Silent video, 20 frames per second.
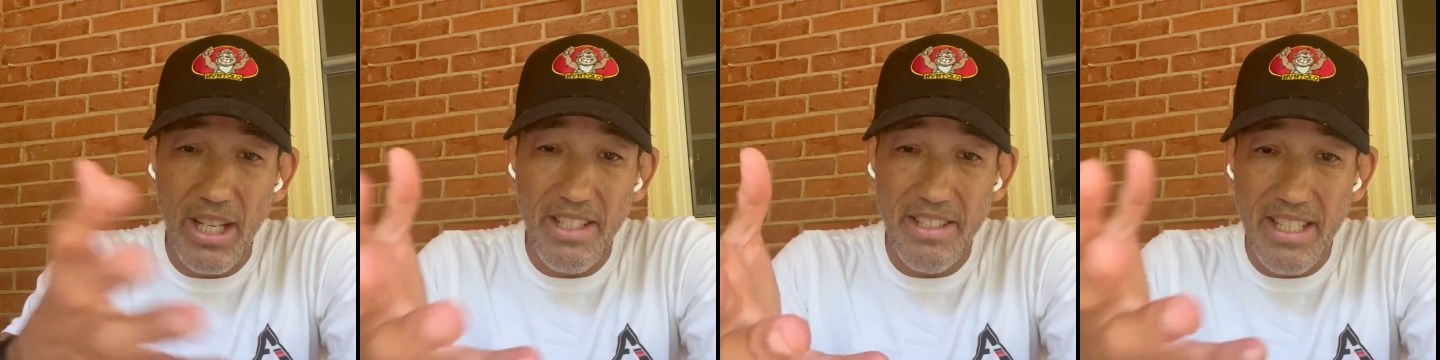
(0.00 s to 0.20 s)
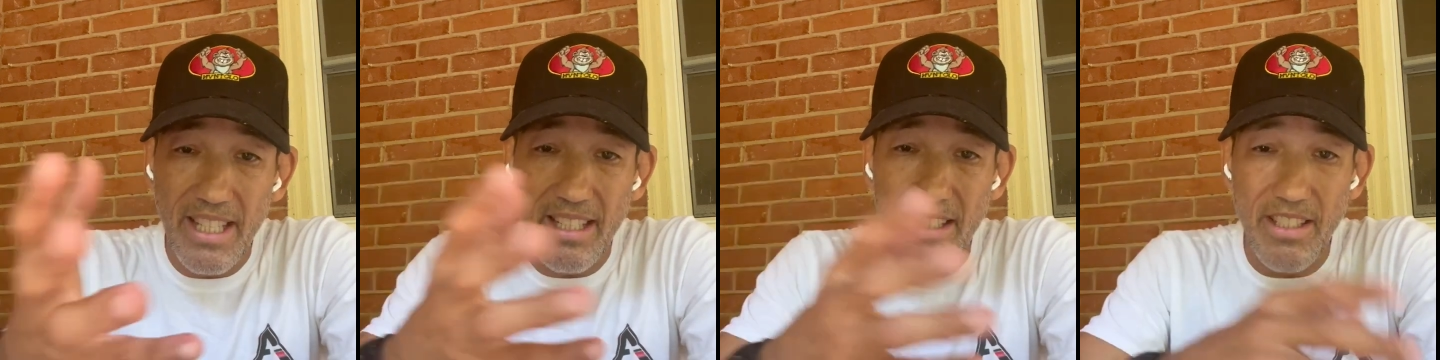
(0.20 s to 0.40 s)

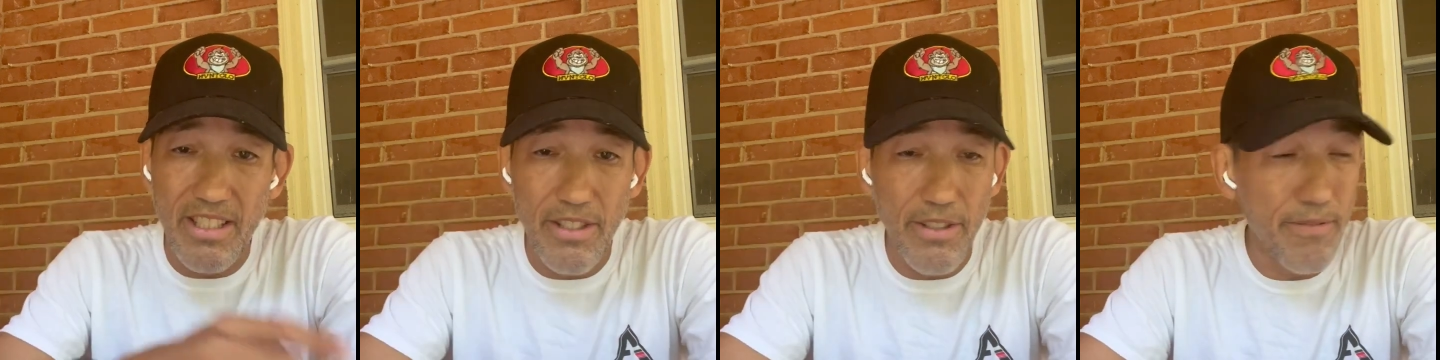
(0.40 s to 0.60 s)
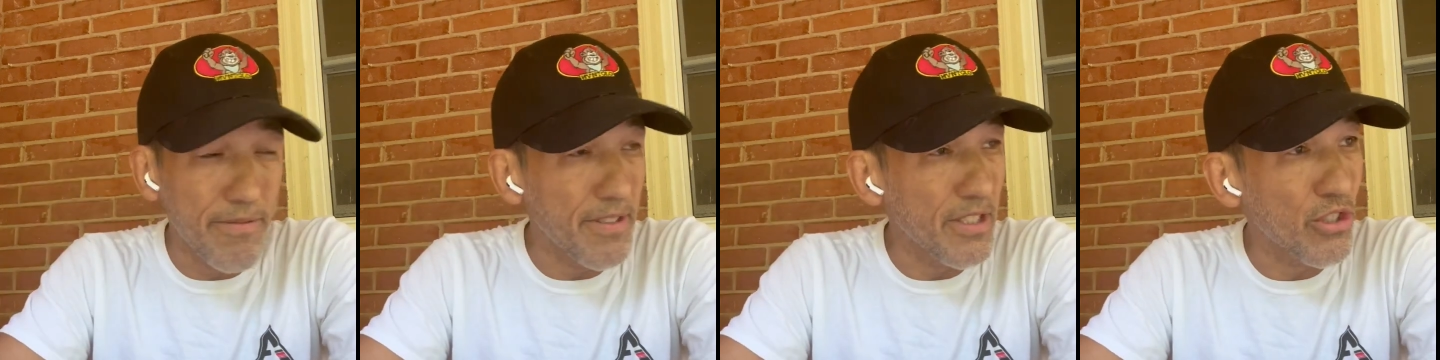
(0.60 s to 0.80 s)
to take it to
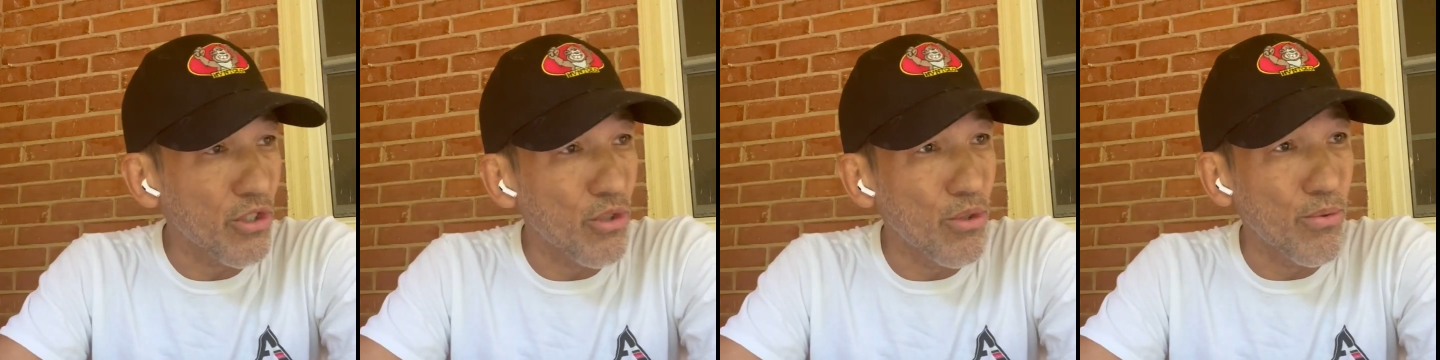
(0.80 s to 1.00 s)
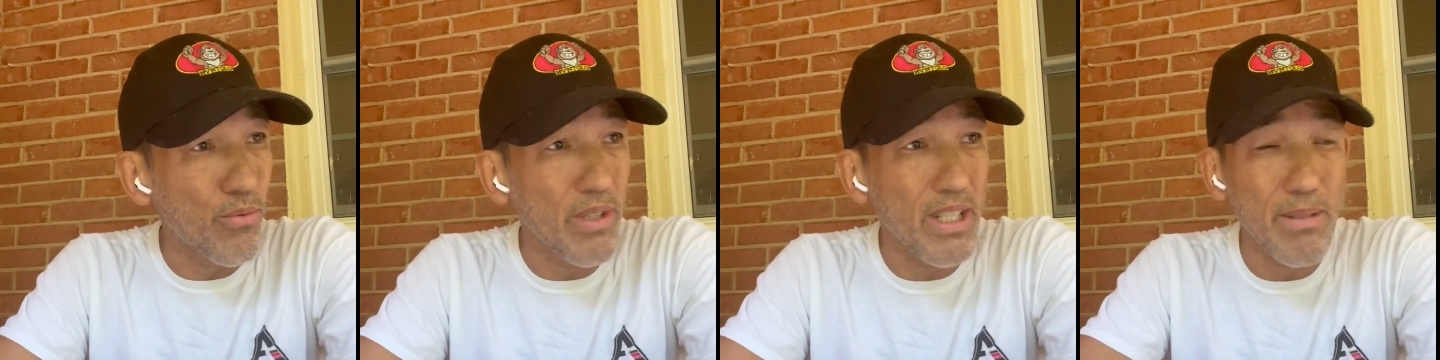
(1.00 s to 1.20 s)
the
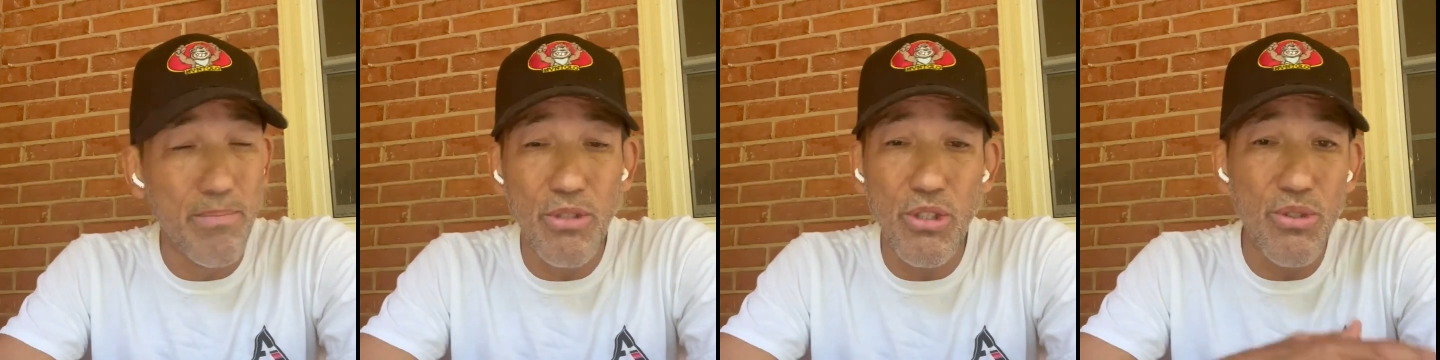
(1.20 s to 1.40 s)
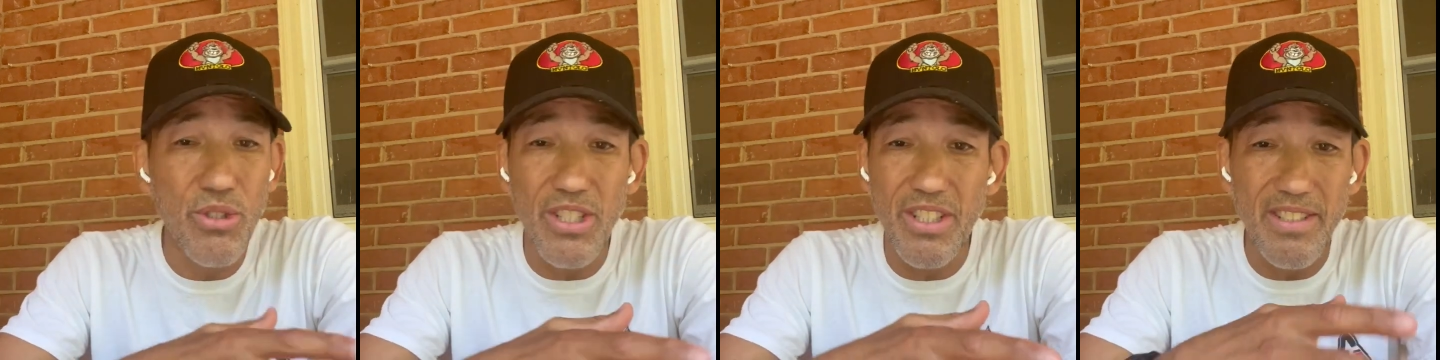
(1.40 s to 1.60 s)
physical realm,
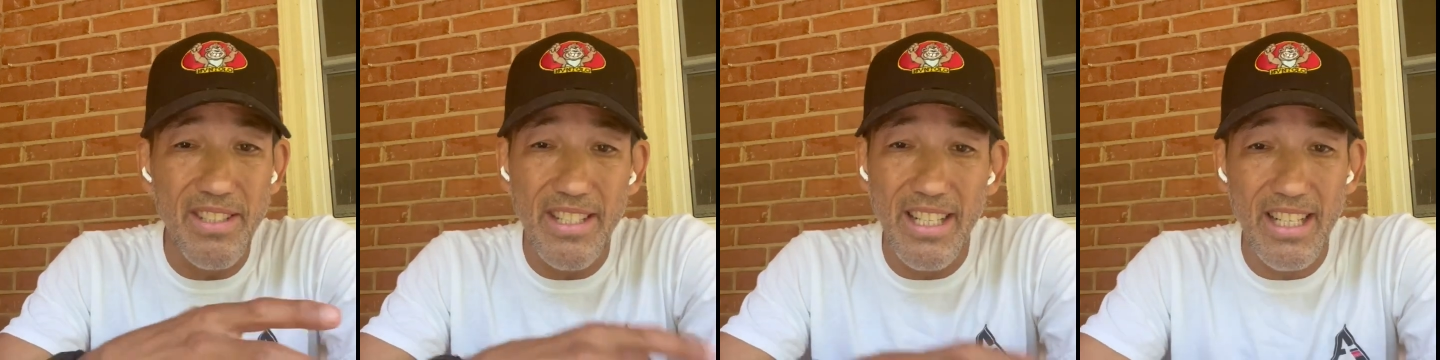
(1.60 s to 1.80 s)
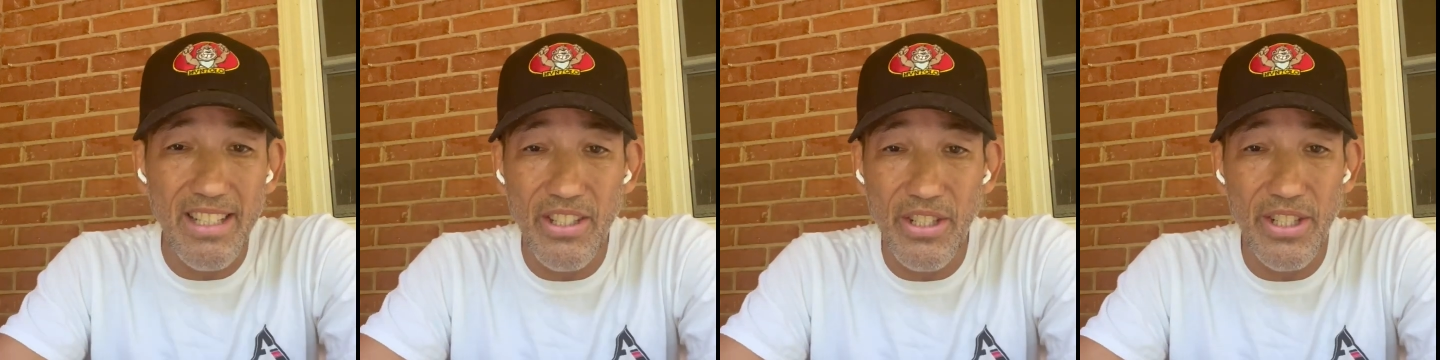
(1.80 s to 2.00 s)
you're just
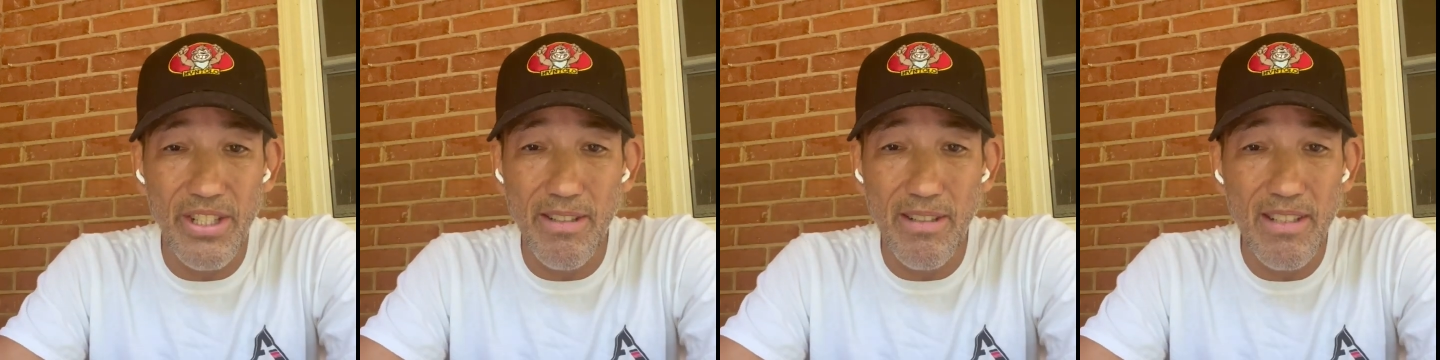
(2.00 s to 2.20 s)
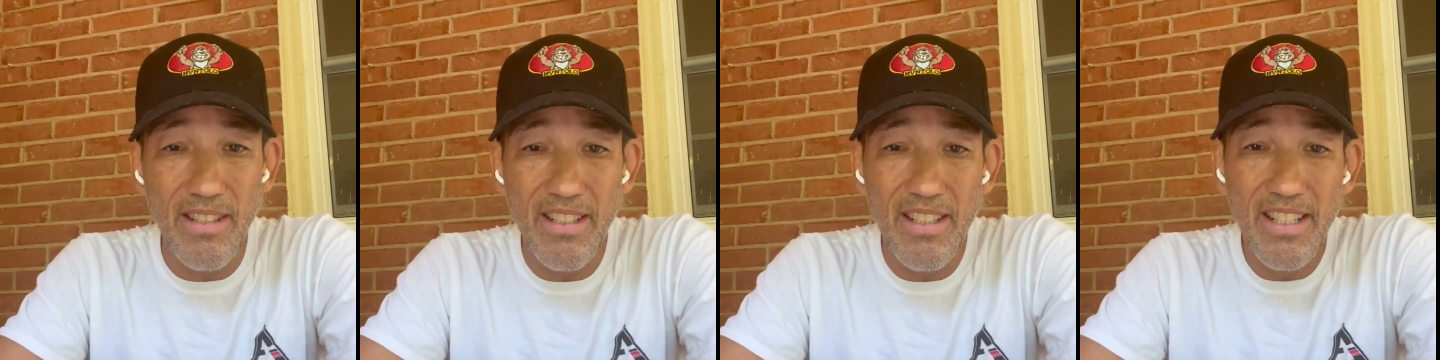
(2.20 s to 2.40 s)
not going to